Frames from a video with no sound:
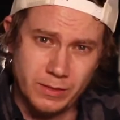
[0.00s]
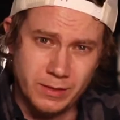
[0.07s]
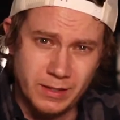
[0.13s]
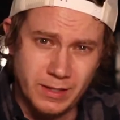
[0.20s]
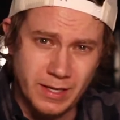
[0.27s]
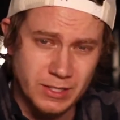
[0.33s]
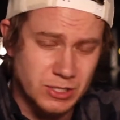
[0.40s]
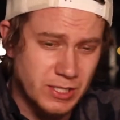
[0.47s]

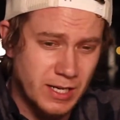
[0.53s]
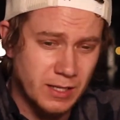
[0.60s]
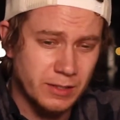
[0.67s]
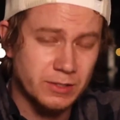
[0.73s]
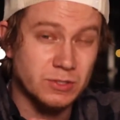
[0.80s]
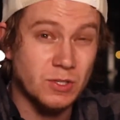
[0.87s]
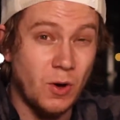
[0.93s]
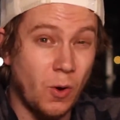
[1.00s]
E.H.
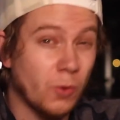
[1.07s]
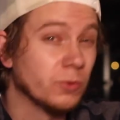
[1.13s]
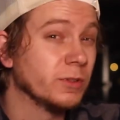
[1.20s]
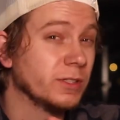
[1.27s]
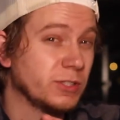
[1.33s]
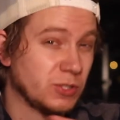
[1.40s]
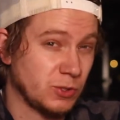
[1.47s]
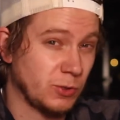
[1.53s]
Taylor is
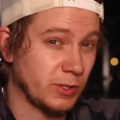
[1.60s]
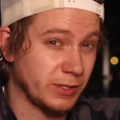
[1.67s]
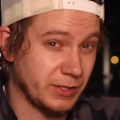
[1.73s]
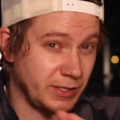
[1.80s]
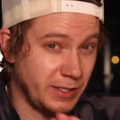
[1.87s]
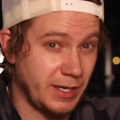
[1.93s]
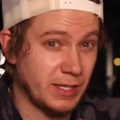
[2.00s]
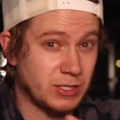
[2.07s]
only stored in
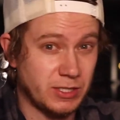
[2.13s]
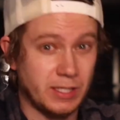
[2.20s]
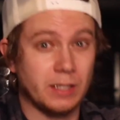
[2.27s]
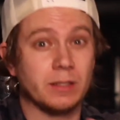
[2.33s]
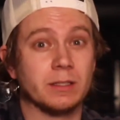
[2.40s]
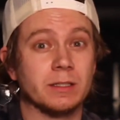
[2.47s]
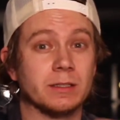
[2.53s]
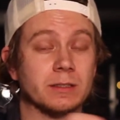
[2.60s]
the E.H.
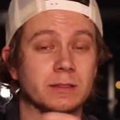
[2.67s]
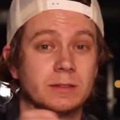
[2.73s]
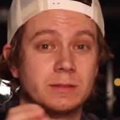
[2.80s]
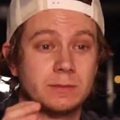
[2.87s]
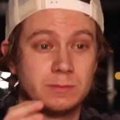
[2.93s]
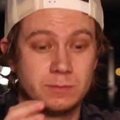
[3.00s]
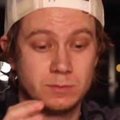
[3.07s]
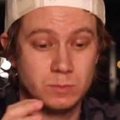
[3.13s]
Taylor
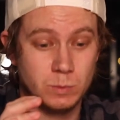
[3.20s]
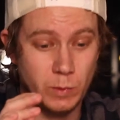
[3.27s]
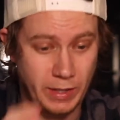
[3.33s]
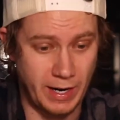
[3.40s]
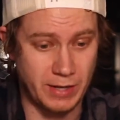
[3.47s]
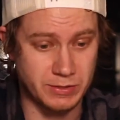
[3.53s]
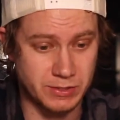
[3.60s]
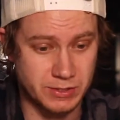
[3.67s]

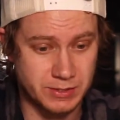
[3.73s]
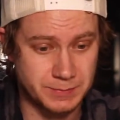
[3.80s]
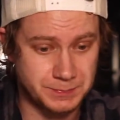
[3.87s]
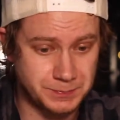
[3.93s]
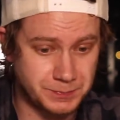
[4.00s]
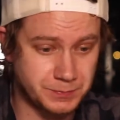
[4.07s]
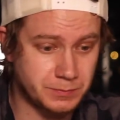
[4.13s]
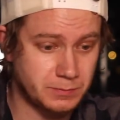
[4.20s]
warehouses.
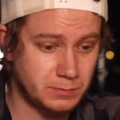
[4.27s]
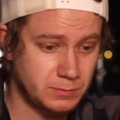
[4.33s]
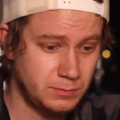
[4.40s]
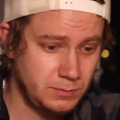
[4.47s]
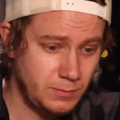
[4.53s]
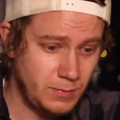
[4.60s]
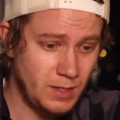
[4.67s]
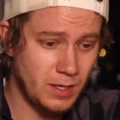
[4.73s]

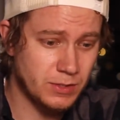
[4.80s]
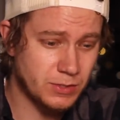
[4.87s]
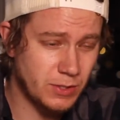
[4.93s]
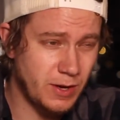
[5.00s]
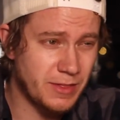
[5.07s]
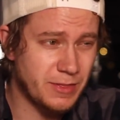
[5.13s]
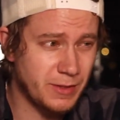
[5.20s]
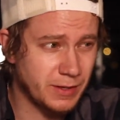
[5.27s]
So
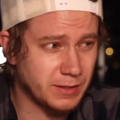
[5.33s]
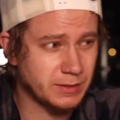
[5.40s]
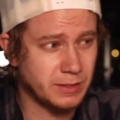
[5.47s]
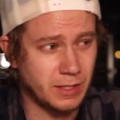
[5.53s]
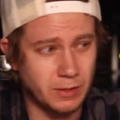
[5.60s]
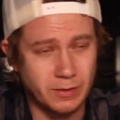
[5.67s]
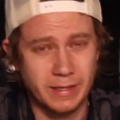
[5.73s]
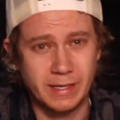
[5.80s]
I think,
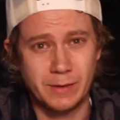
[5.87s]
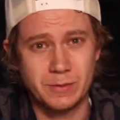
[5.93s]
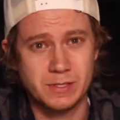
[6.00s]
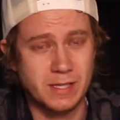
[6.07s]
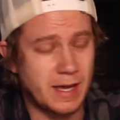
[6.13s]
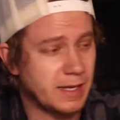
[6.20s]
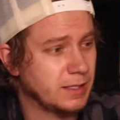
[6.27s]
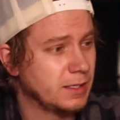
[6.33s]
like I was
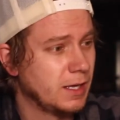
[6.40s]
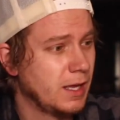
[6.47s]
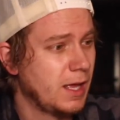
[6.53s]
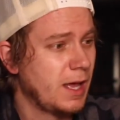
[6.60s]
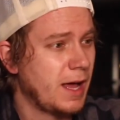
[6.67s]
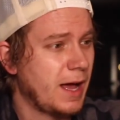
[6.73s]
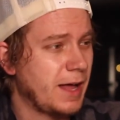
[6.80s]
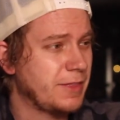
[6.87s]
saying,
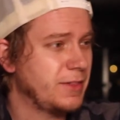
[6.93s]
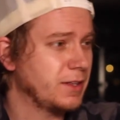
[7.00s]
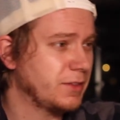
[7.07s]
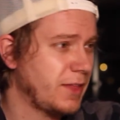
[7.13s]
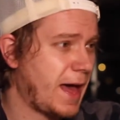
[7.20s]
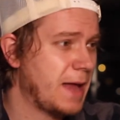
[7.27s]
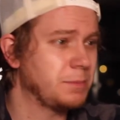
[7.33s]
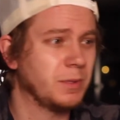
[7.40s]
I think
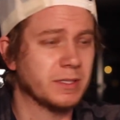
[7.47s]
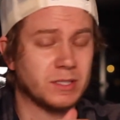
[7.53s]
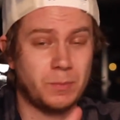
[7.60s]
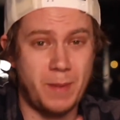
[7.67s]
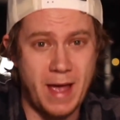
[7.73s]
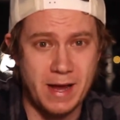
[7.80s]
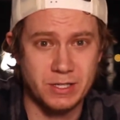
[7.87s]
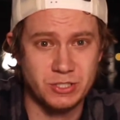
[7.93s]
that plus the
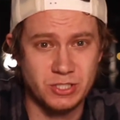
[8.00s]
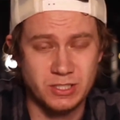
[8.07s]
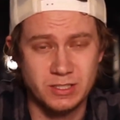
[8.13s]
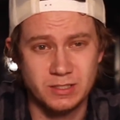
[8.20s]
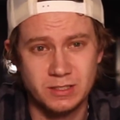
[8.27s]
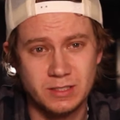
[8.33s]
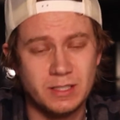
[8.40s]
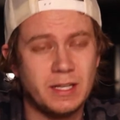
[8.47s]

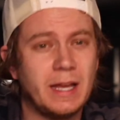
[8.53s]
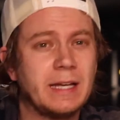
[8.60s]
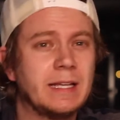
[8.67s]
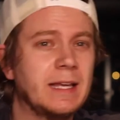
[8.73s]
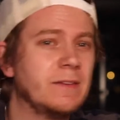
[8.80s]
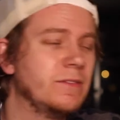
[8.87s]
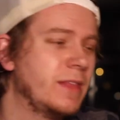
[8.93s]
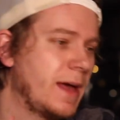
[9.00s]
packaging can
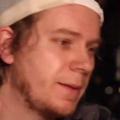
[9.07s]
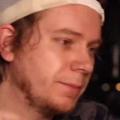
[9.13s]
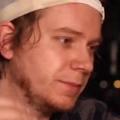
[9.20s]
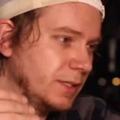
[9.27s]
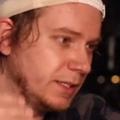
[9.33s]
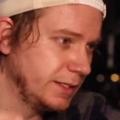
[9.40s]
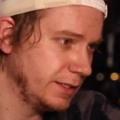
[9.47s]
give them,